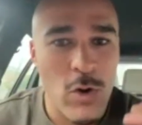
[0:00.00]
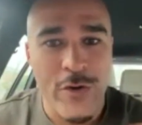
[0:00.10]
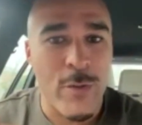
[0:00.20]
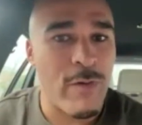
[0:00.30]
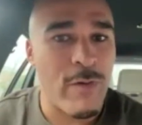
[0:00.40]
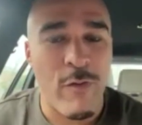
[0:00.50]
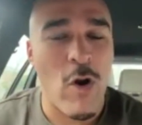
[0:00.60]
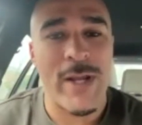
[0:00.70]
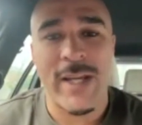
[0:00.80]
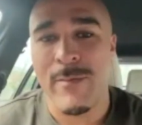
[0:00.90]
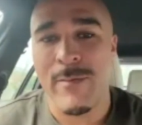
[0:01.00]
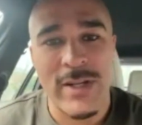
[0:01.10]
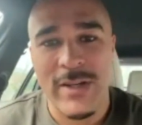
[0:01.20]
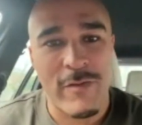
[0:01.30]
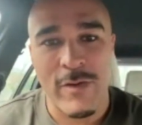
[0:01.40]
underperforming can be
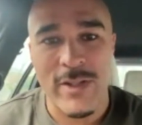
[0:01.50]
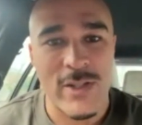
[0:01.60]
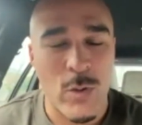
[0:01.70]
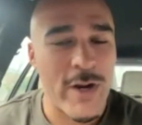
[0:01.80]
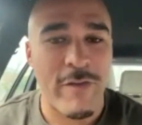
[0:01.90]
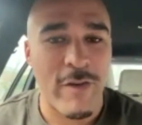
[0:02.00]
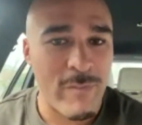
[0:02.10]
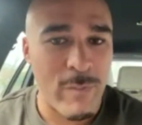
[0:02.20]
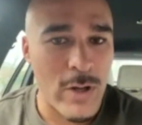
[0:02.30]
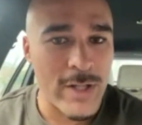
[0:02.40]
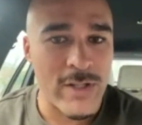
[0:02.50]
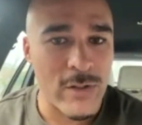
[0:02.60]
the difference to 25 points.